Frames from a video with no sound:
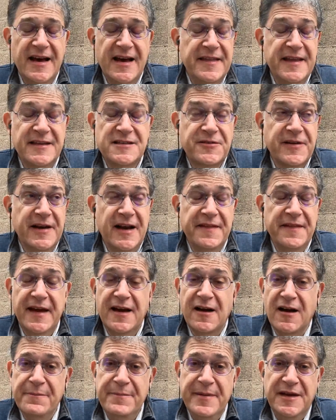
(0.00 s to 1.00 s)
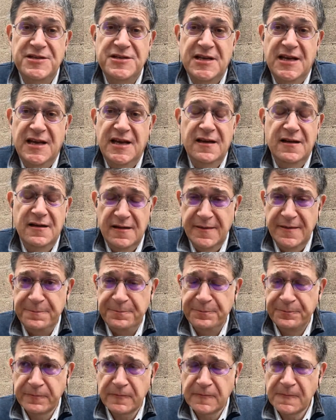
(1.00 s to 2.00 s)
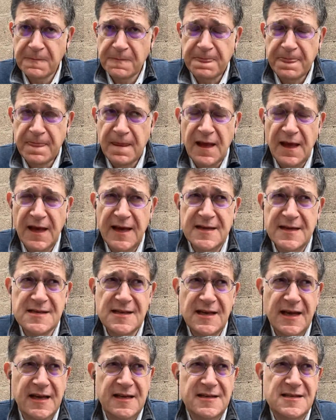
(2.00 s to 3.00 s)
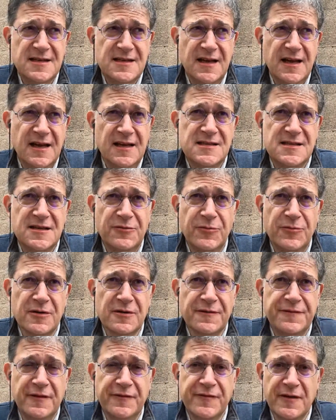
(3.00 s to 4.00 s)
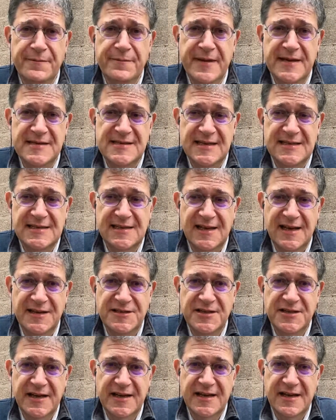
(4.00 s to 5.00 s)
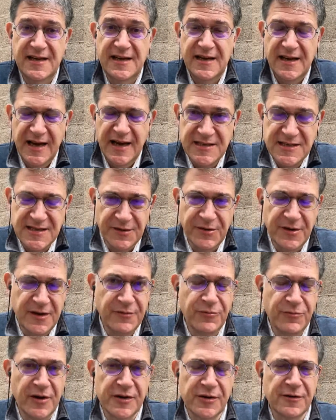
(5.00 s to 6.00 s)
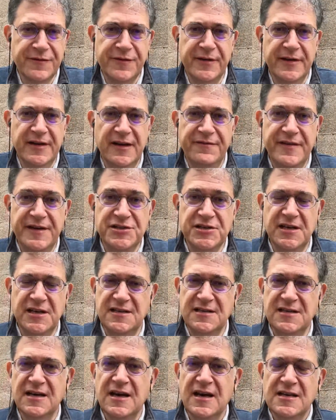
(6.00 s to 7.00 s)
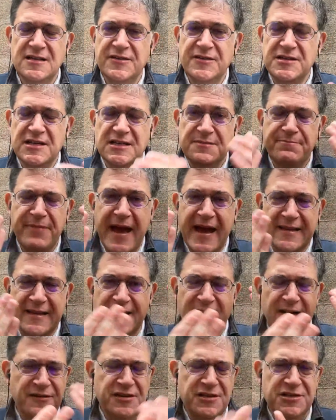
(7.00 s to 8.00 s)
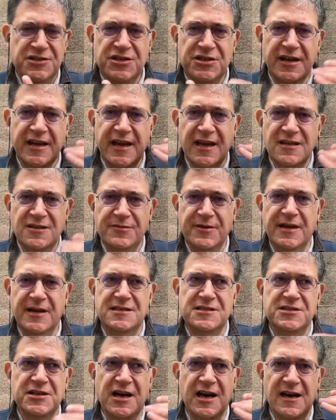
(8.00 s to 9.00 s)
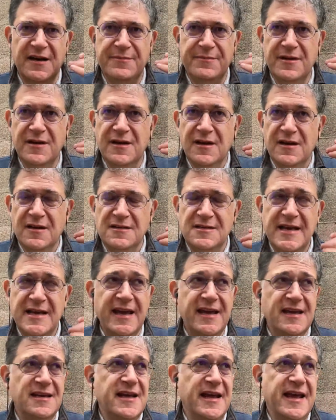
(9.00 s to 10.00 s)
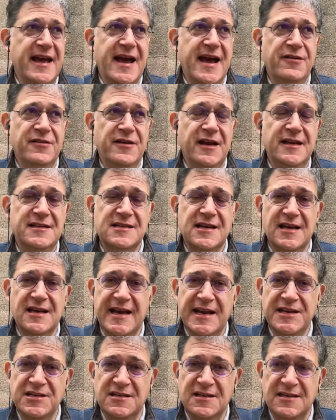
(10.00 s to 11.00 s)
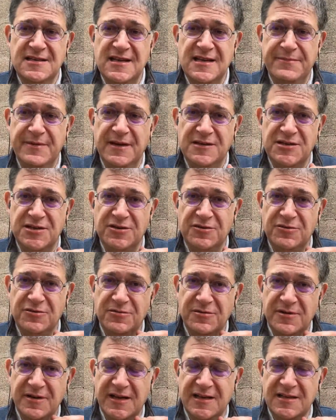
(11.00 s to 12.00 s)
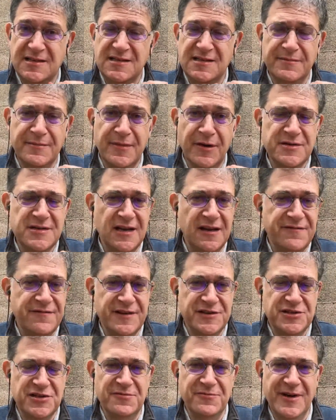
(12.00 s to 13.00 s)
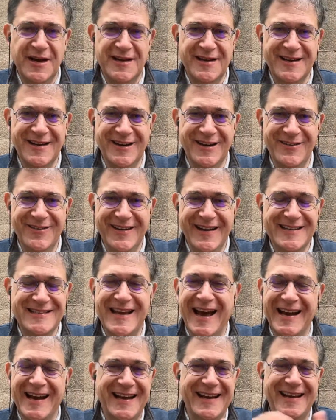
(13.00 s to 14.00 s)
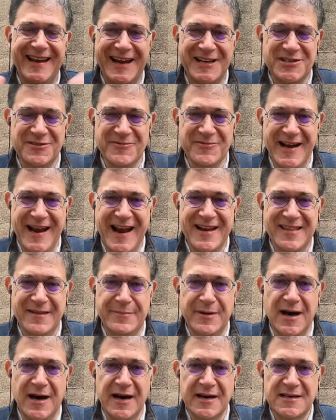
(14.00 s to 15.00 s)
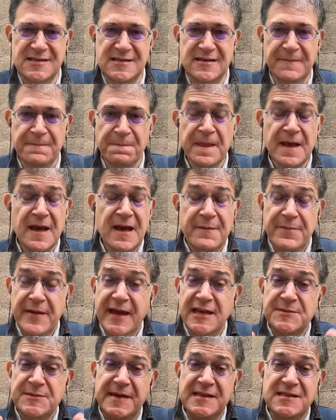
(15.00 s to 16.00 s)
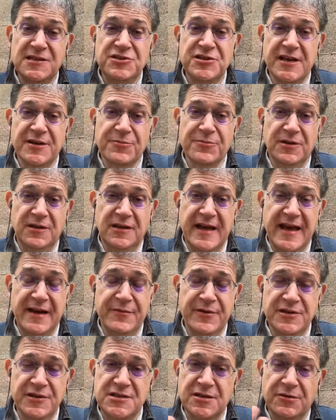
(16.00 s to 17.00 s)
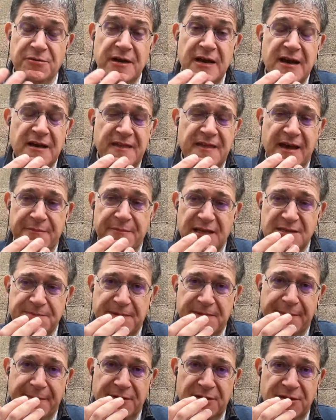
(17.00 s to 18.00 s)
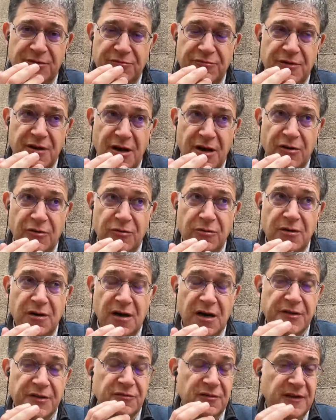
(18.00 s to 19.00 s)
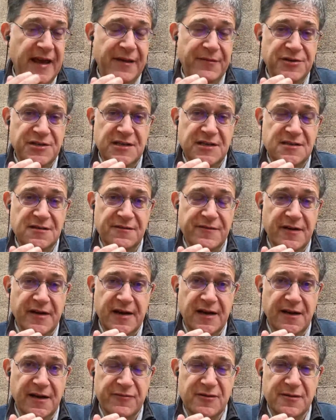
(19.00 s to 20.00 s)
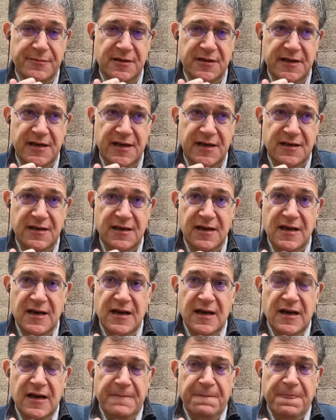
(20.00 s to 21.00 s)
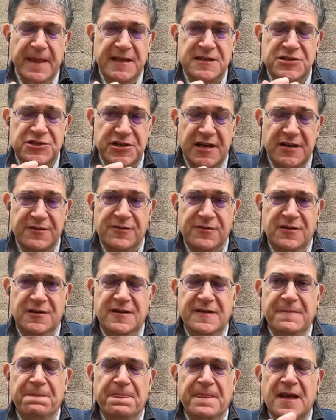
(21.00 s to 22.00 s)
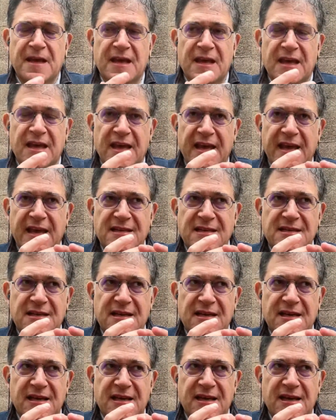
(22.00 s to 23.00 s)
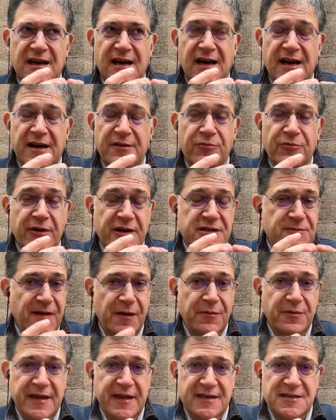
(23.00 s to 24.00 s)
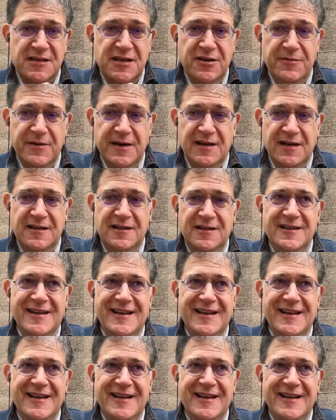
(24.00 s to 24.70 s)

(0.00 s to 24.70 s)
that's great. I think RPG is so wonderful for business logic. It's so wonderful and efficient. So it's just back there, just chugging, doing its job day in, day out. Its connection to DB2 is the most efficient way to go. It's got a connection right out of the box. PHP is a general language, so that means people who know other languages are very comfortable in it. It's general. It works well with SQL.